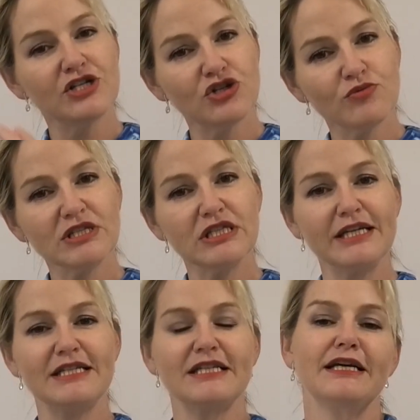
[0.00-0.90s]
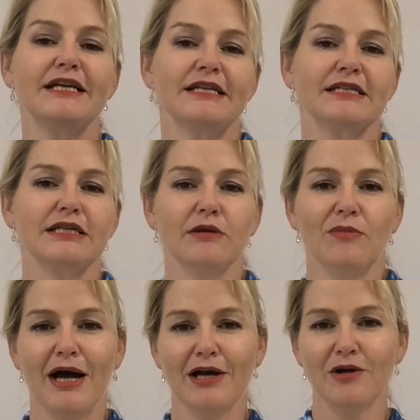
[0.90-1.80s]
to releasing it into the
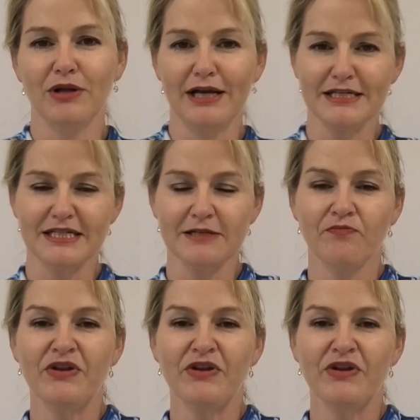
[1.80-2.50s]
marketplace.